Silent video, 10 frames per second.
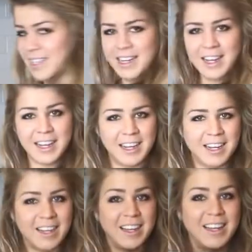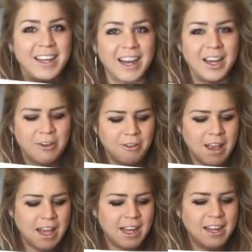Ta-da! I
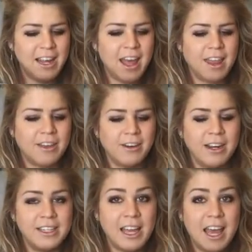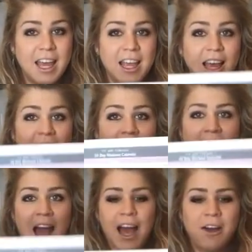created a 30-day
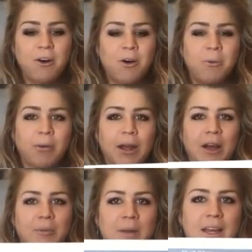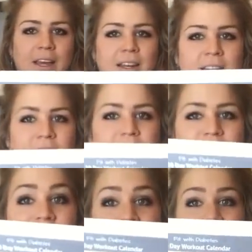at-home workout plan. You
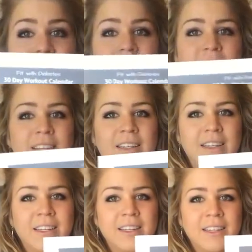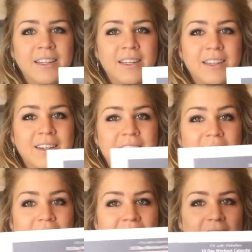see this?
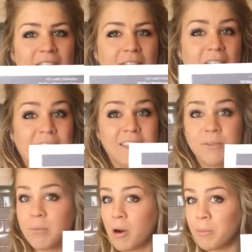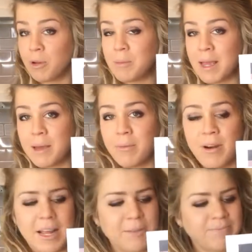Okay, I even added some purple to make it
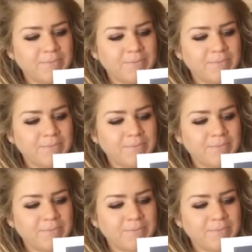pretty.